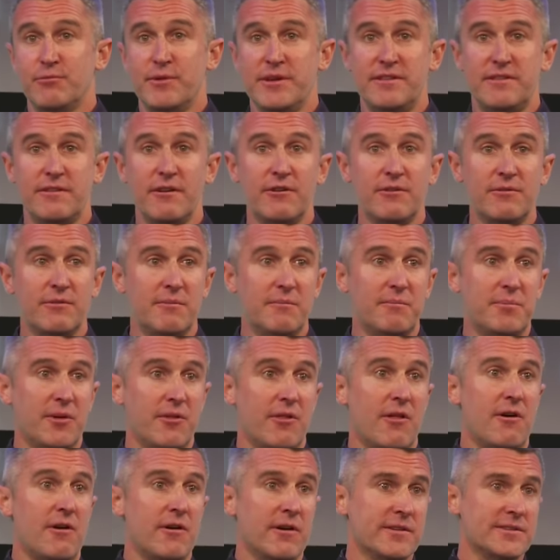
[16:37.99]
We don't
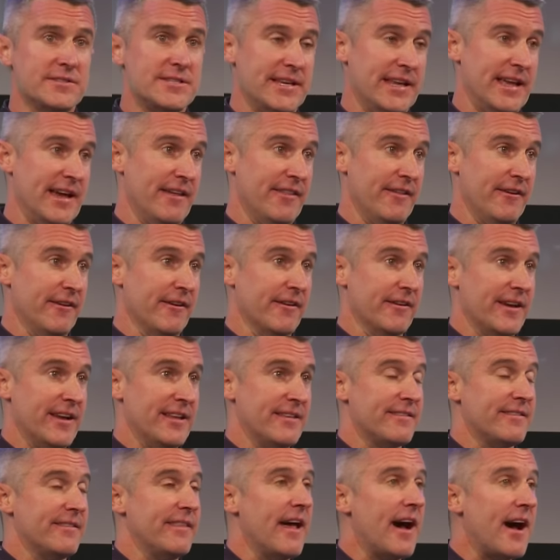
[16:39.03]
belong together.
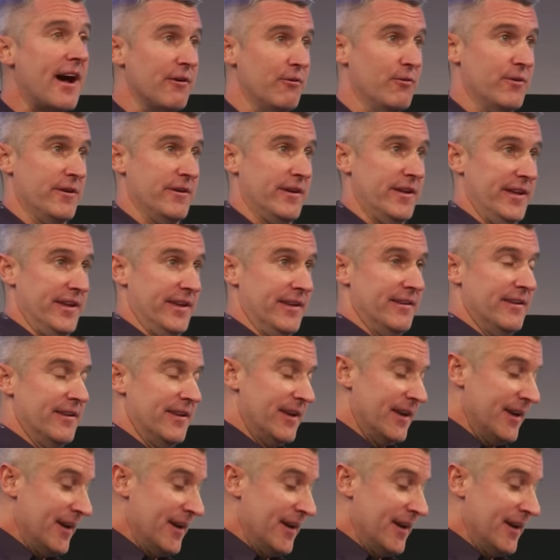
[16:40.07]
It's not working.